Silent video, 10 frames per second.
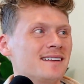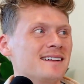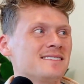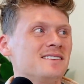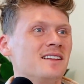
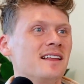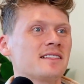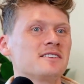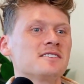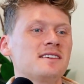That's enough.
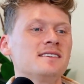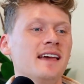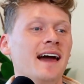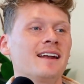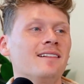Like he's
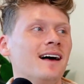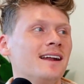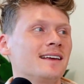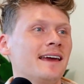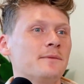had a lot
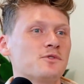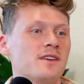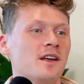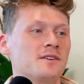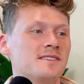of games where
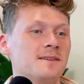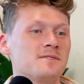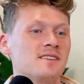the other team's